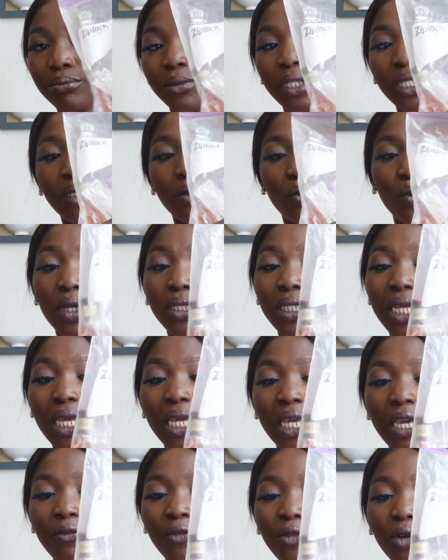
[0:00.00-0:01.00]
this was a
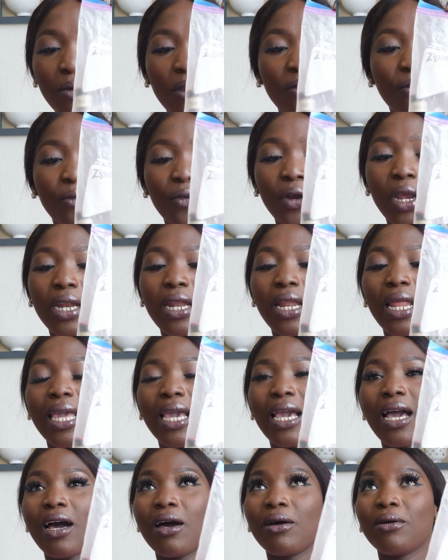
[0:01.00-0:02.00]
gift from a friend.
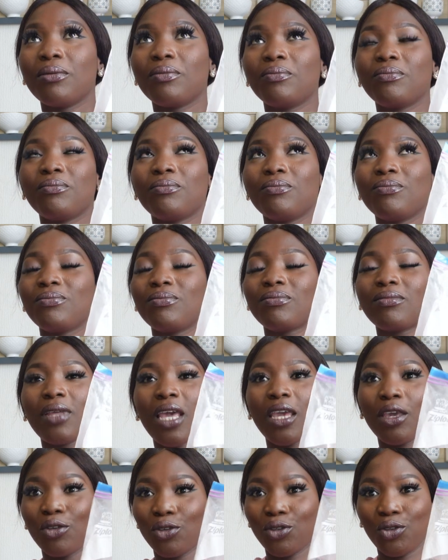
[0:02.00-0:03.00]
Like
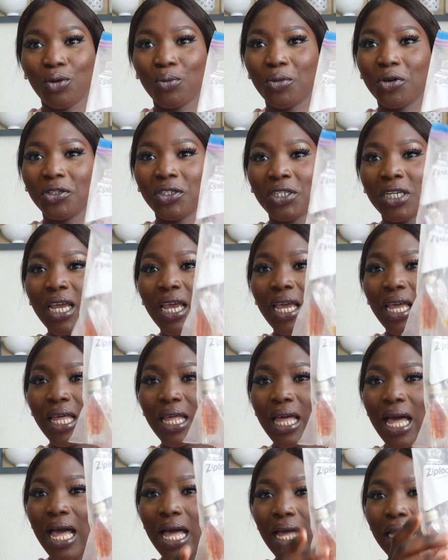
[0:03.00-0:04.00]
thank you so much.
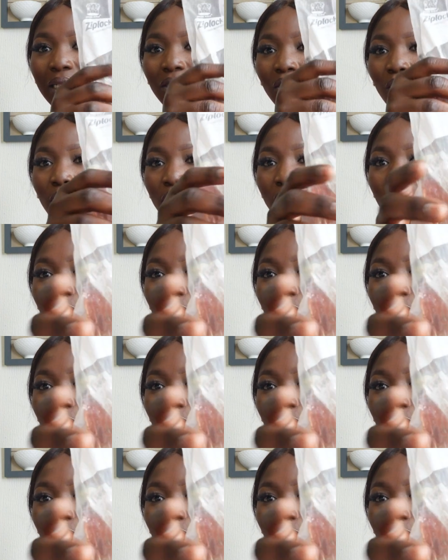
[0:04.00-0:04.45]
And you want